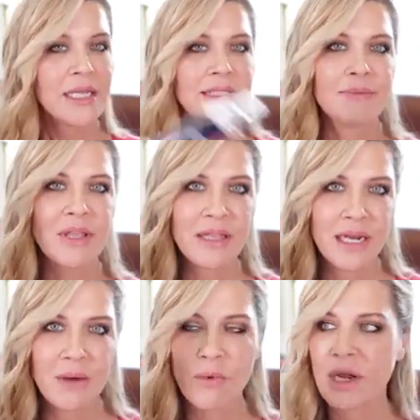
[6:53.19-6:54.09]
Something
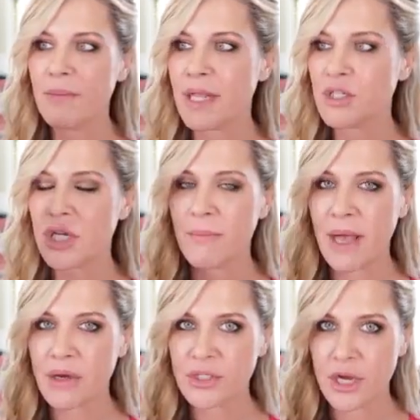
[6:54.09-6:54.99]
that I want to mention
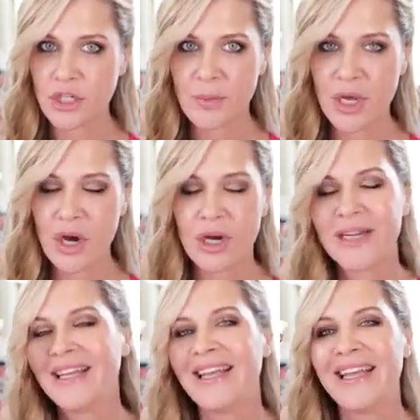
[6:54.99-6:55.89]
about Dr.
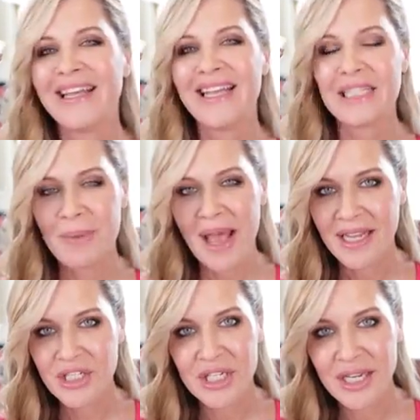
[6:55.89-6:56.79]
Picard, his
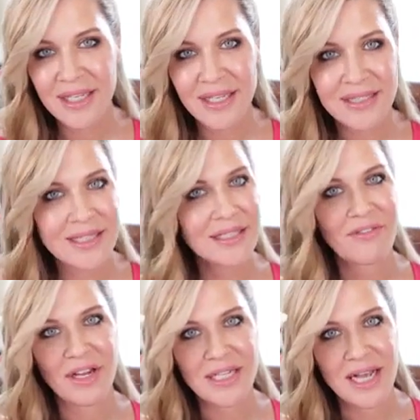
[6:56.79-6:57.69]
packaging isn't
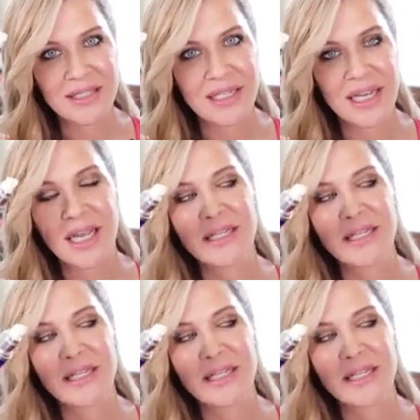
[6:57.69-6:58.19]
fantastic.